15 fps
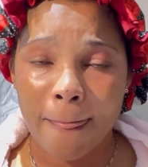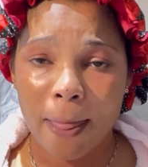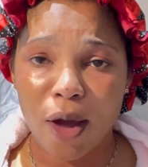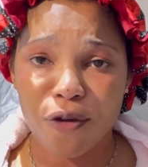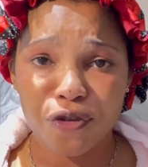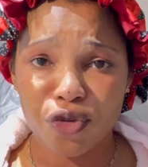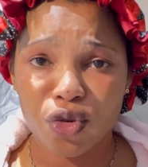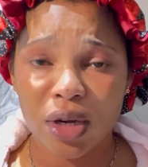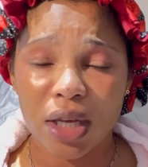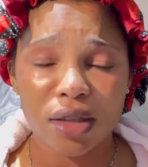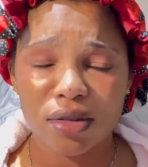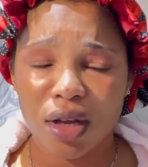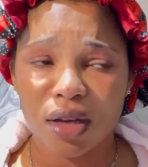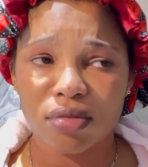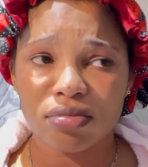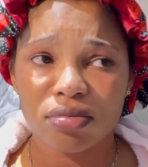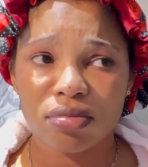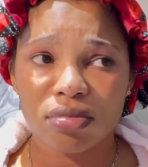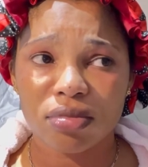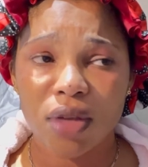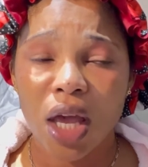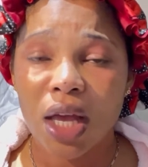Of fruit now,
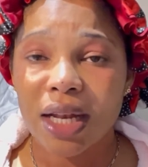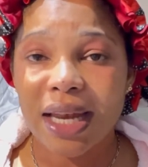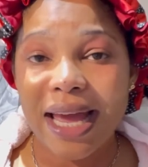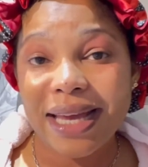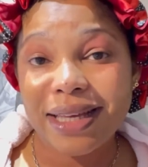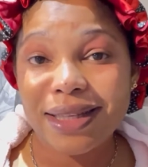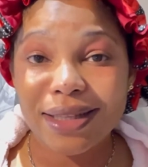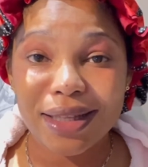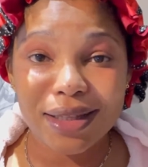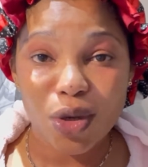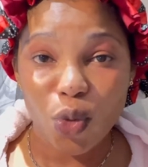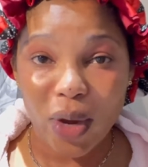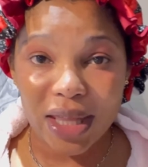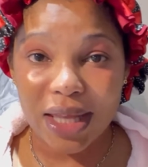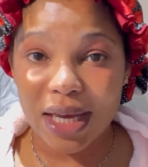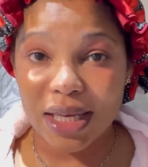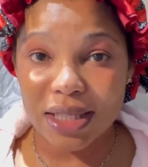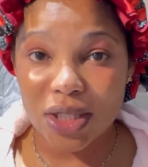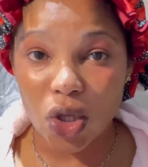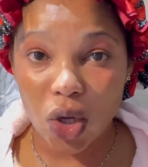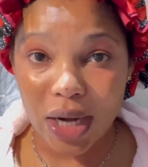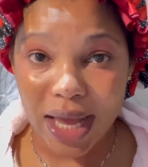like the weather
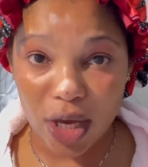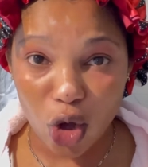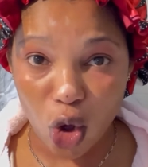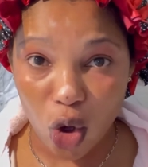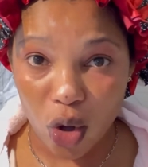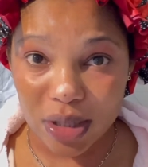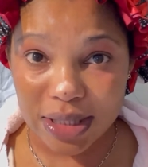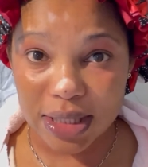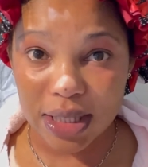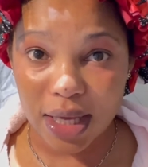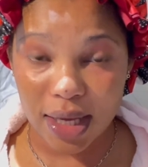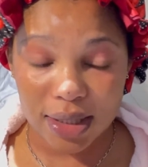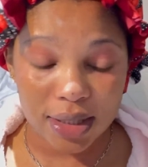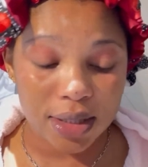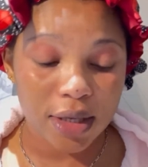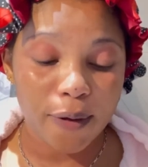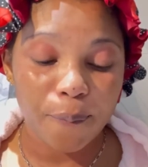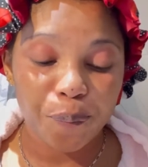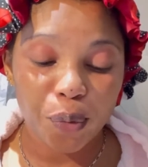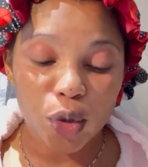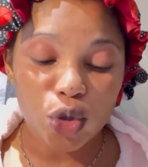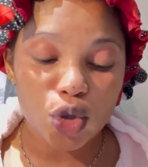is not like hot yet,
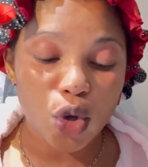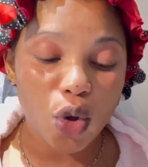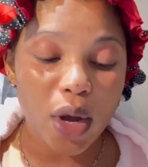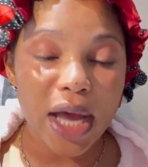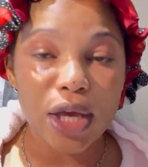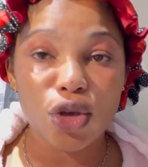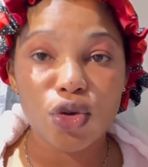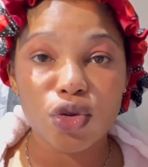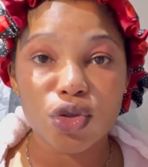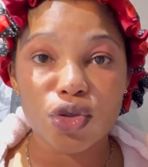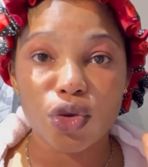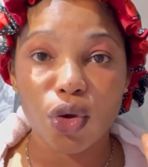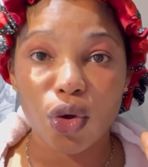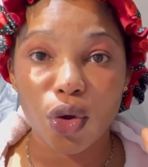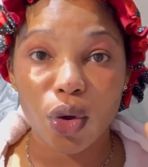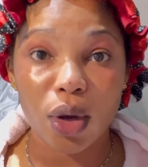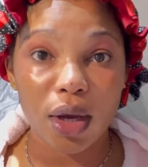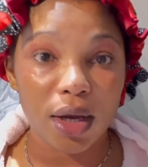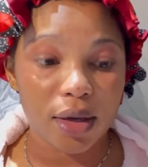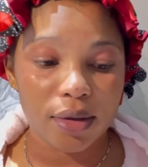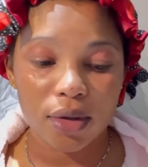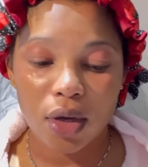so I use
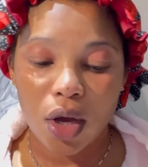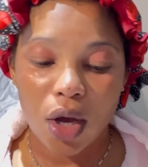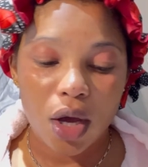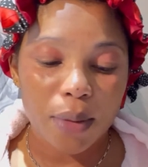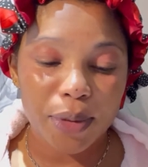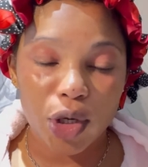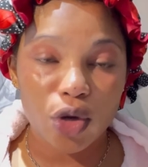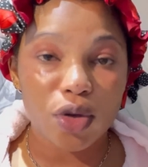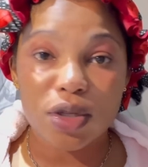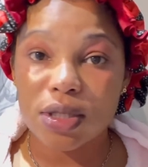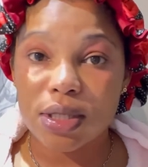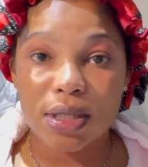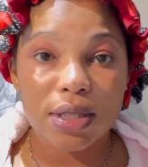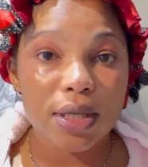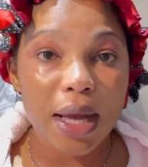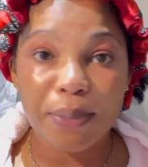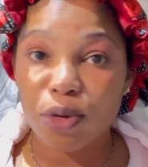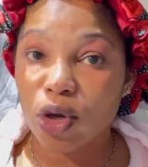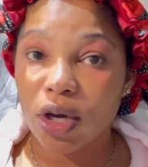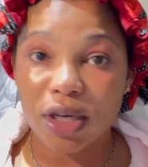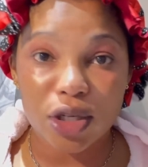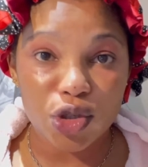oil because I'm
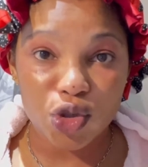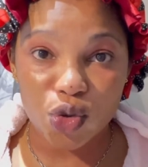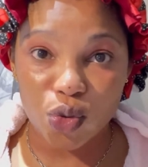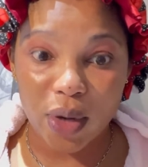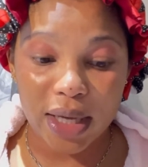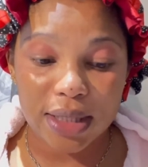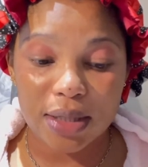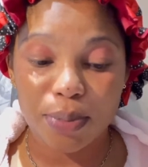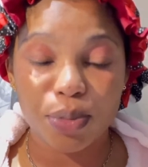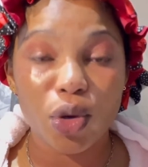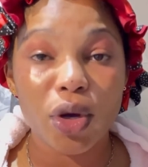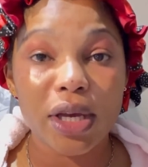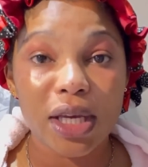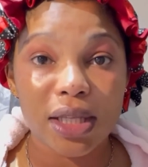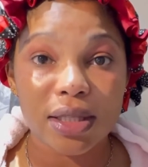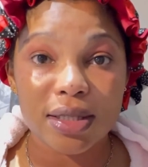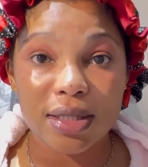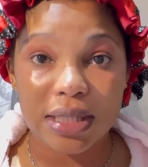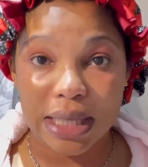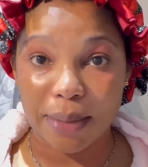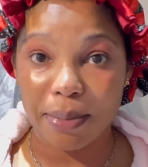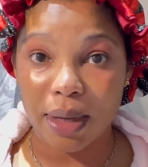not gonna sweat. But in
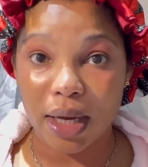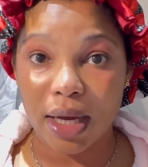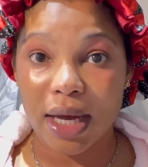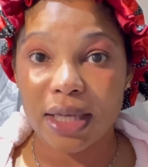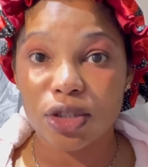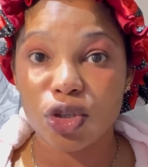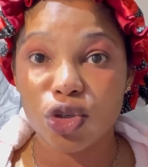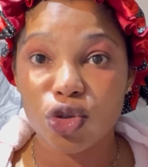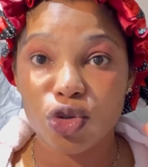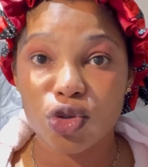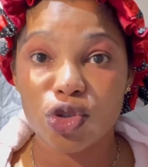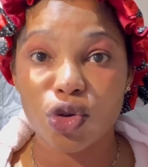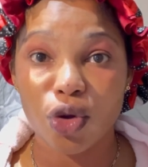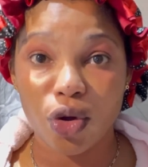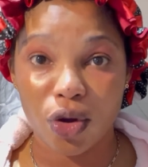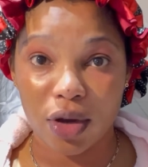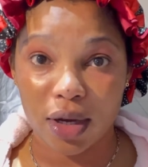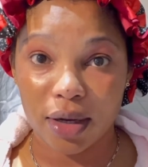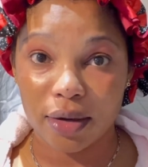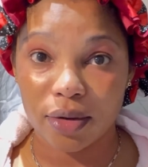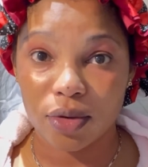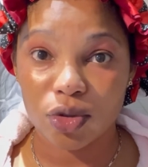summer I don't use
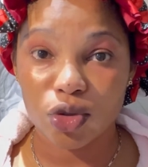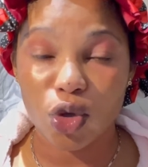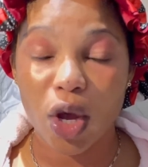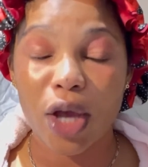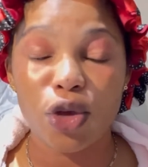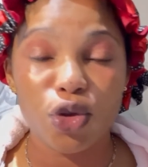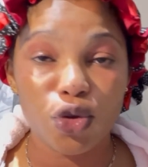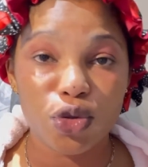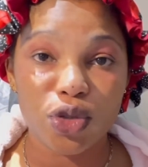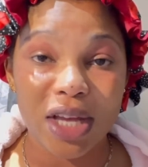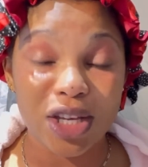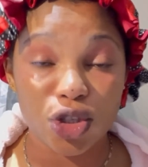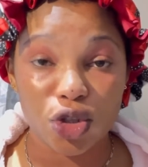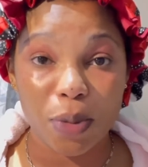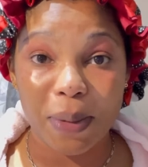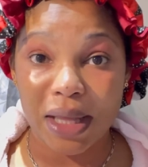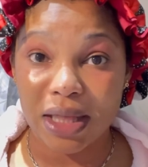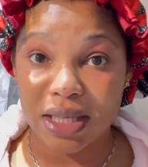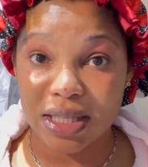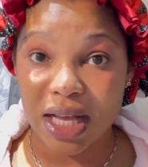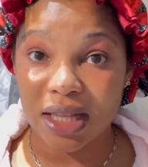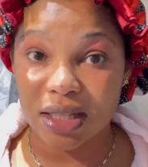oil, so I stop at
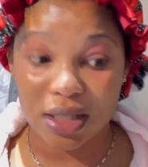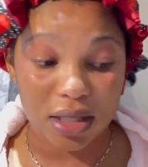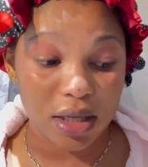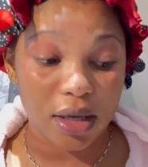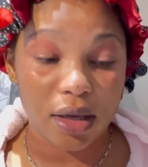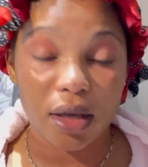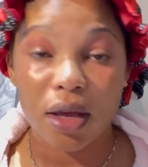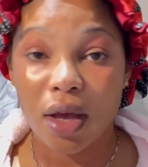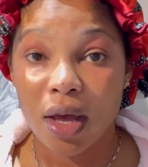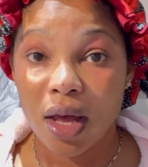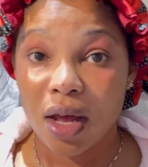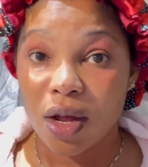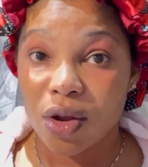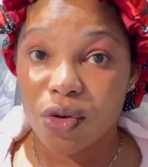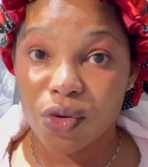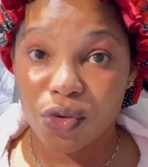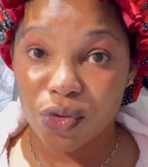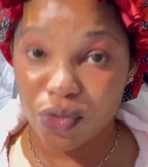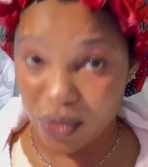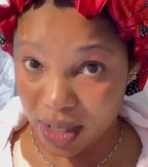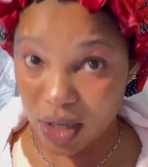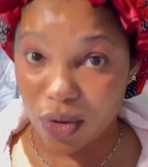this anti
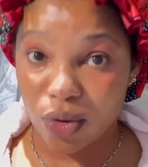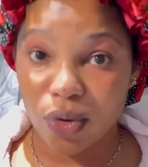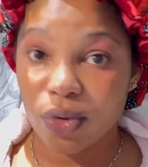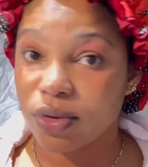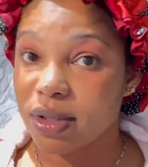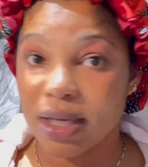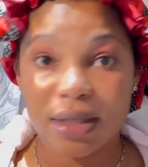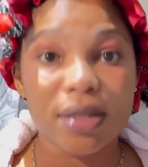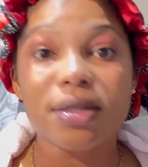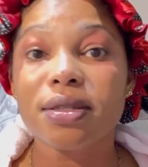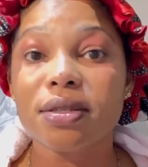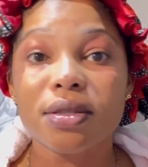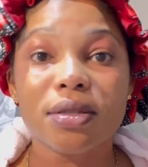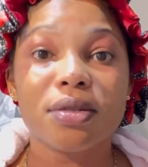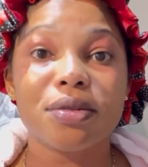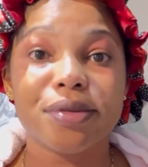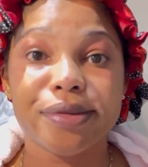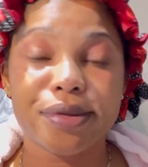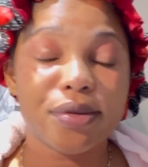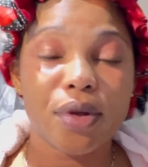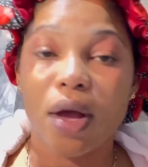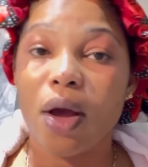wrinkle.
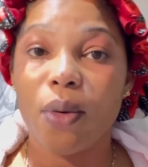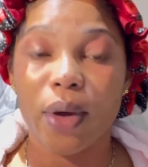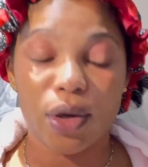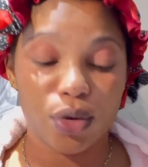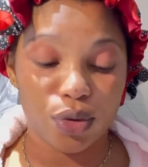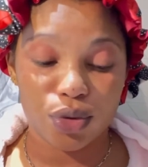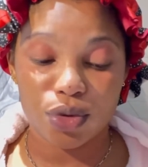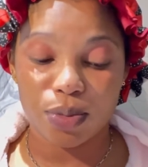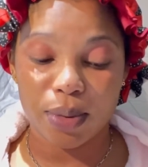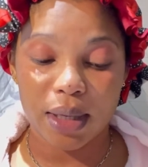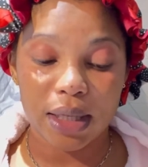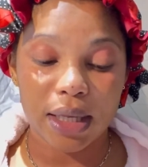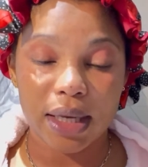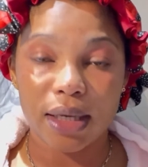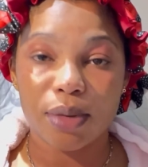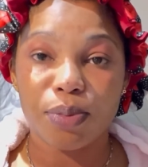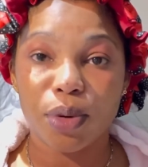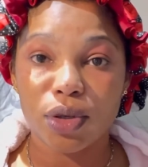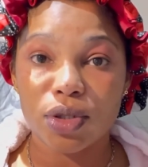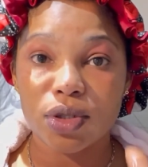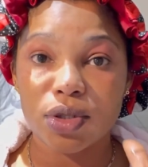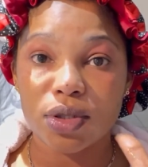That's how I go to bed, like.
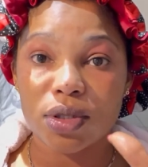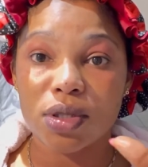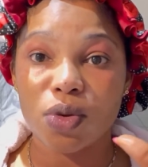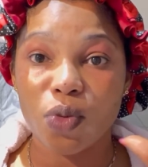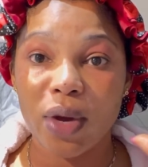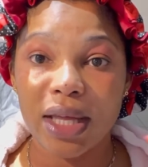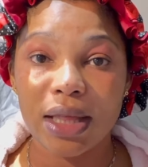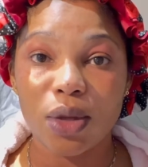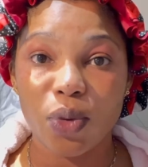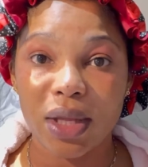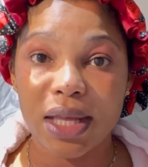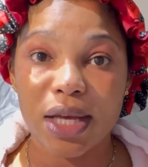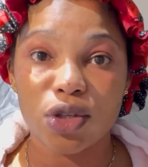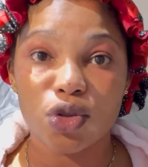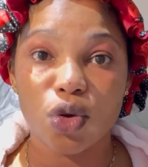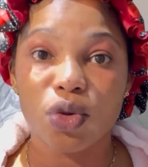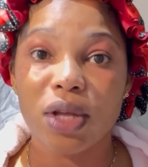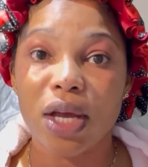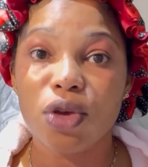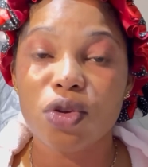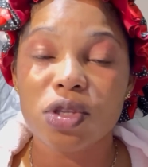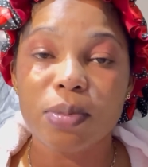But when the weather is cold, I
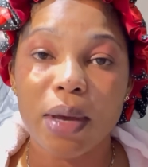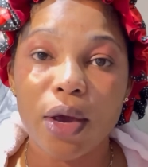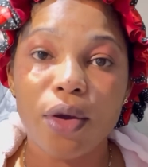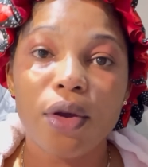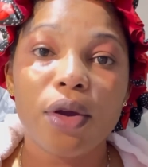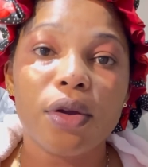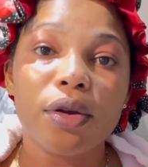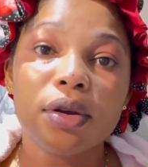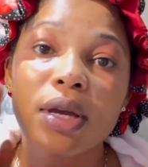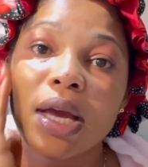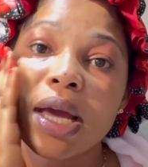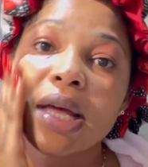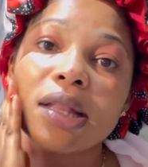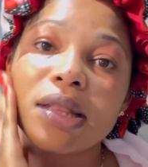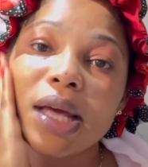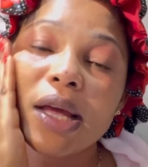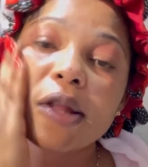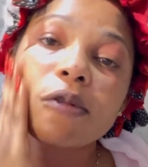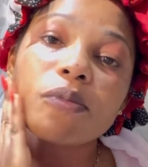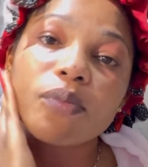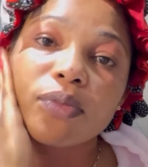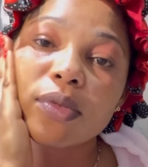use my oil.
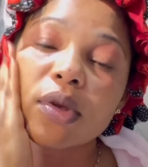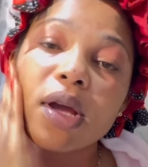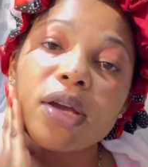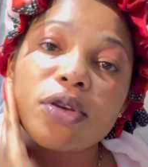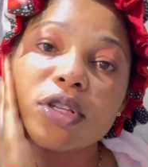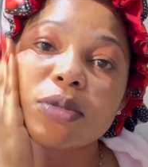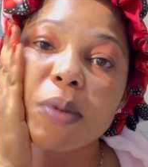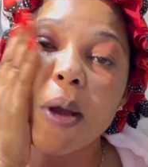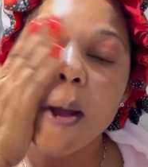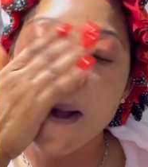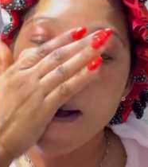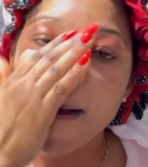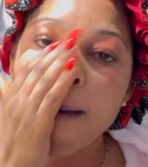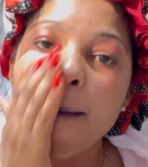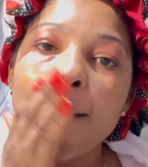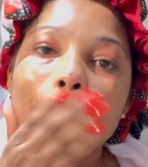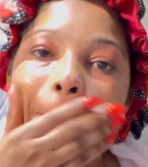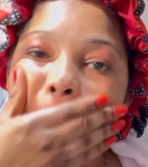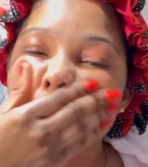Then I use my oil.